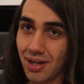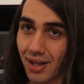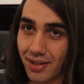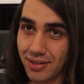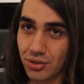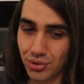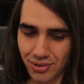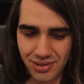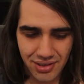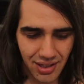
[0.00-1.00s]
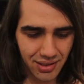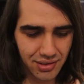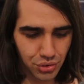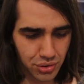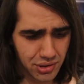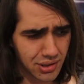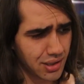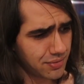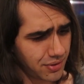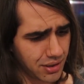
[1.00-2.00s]
like Shozi does. Shozi
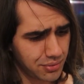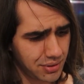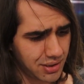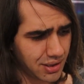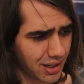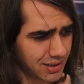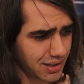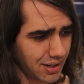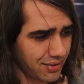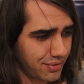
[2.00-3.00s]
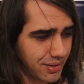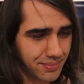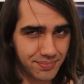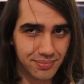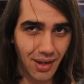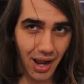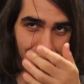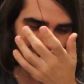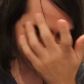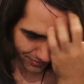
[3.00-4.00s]
does very good entry-level. I
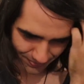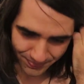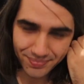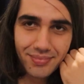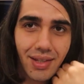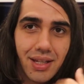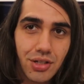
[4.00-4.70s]
don't know. The